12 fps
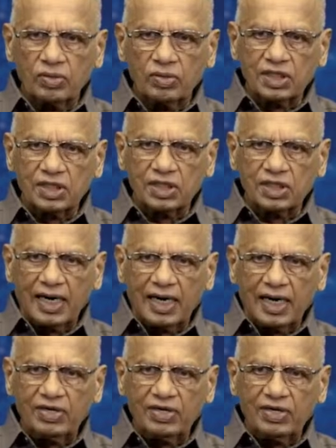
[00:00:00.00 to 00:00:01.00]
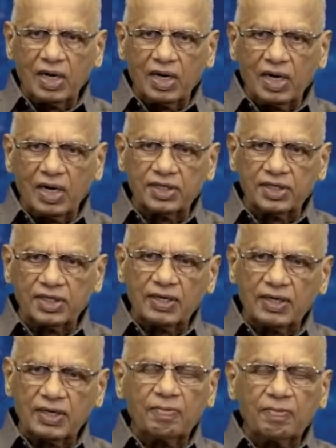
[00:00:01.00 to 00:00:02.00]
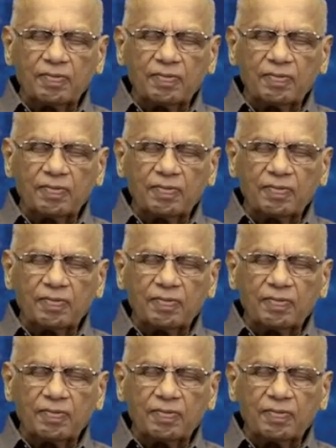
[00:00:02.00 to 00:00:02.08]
You can see the crack very well there.